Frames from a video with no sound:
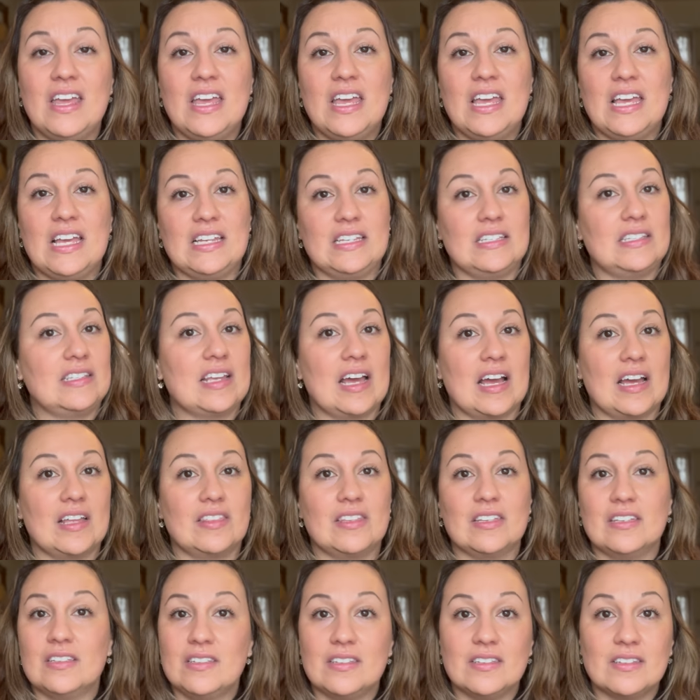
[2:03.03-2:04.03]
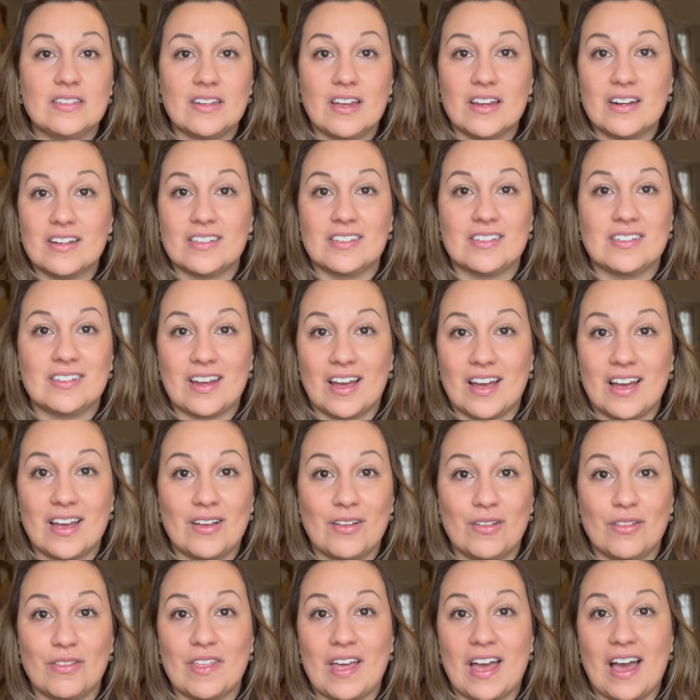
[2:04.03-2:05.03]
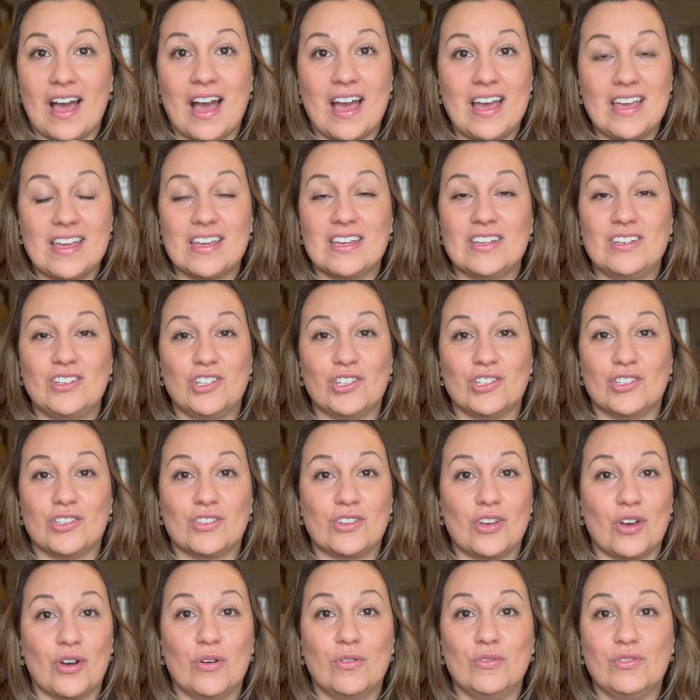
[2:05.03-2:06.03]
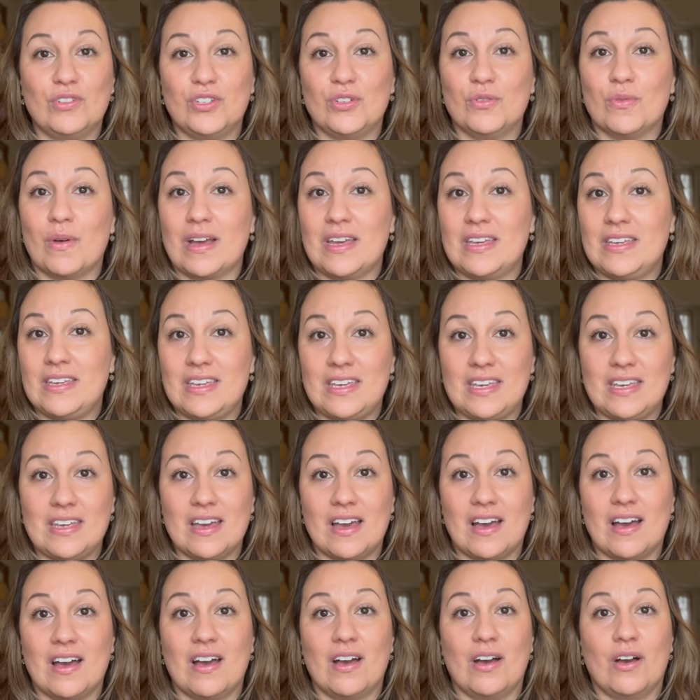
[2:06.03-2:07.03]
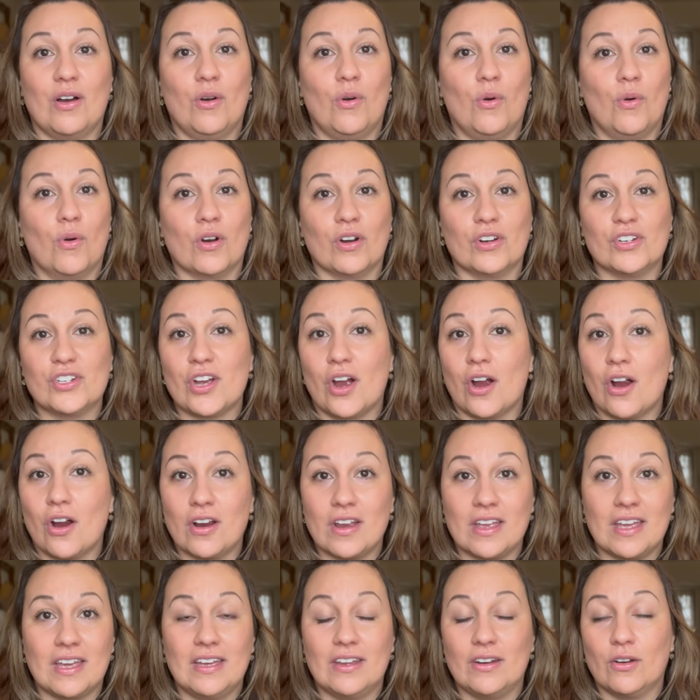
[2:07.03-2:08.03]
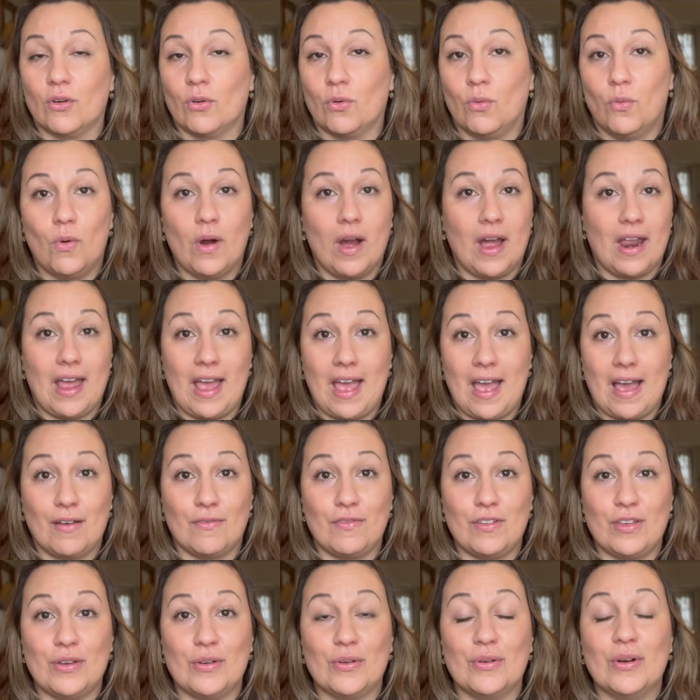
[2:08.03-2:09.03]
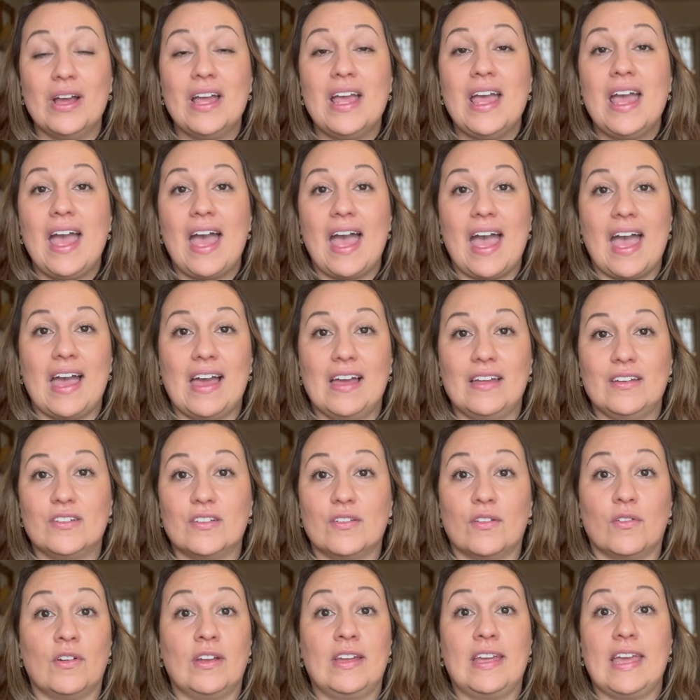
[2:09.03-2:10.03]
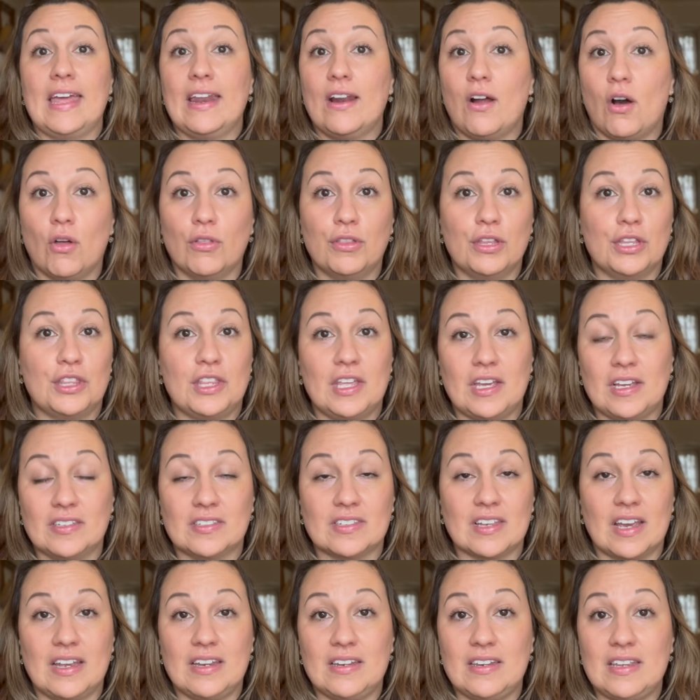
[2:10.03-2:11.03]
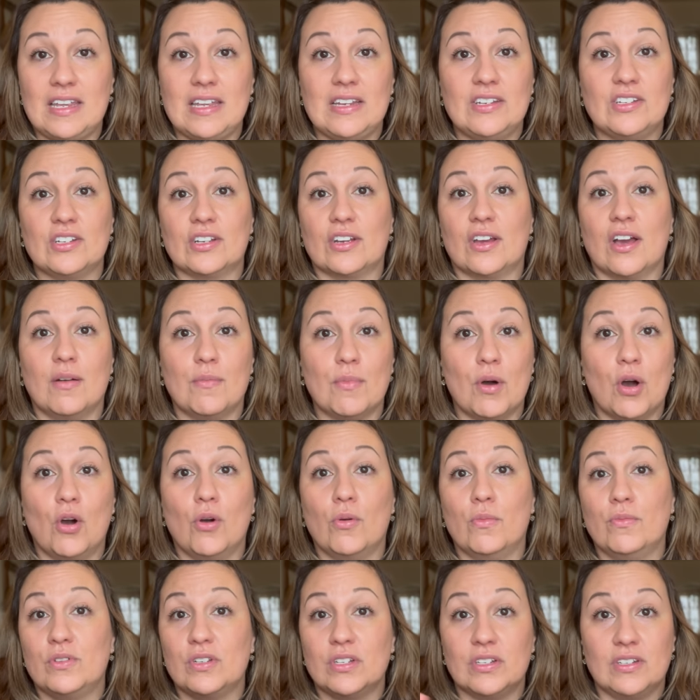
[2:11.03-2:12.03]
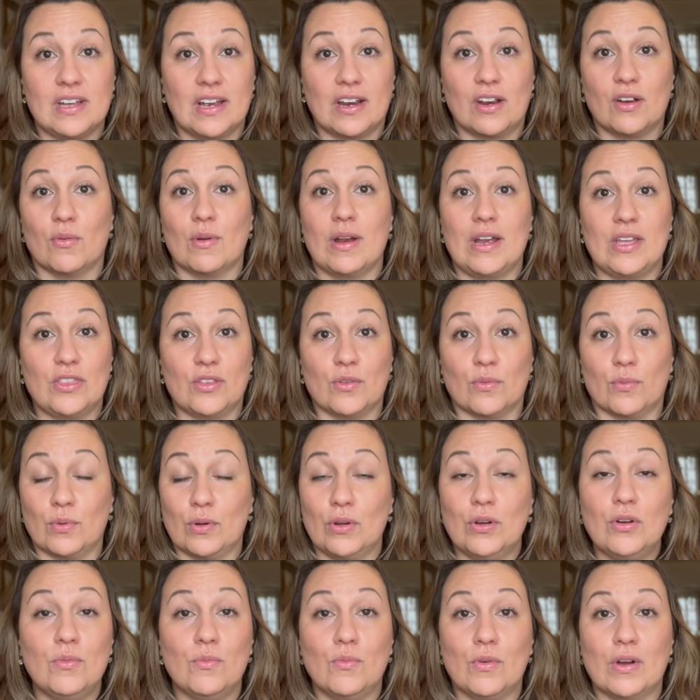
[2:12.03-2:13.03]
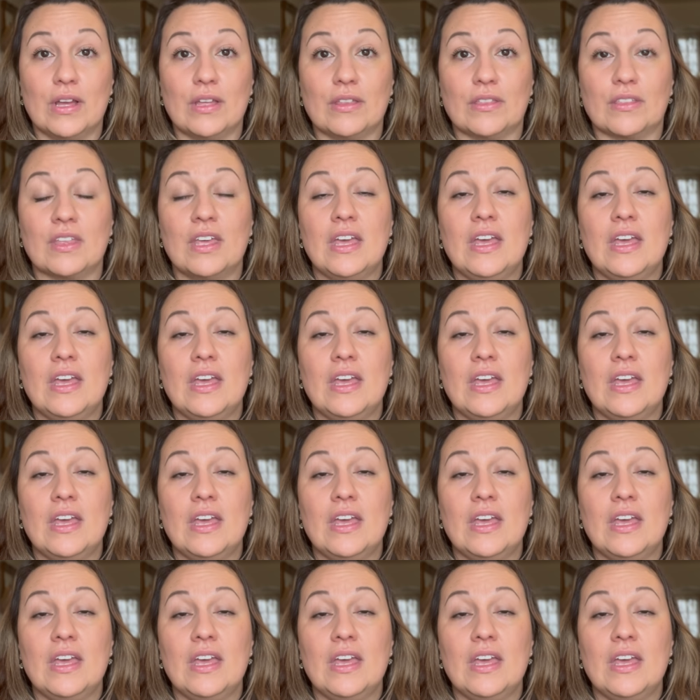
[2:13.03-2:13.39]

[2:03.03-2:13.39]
is that this is not a style that I can just go to IKEA or Target or what have you and get all the things I need to come home to decorate the room with.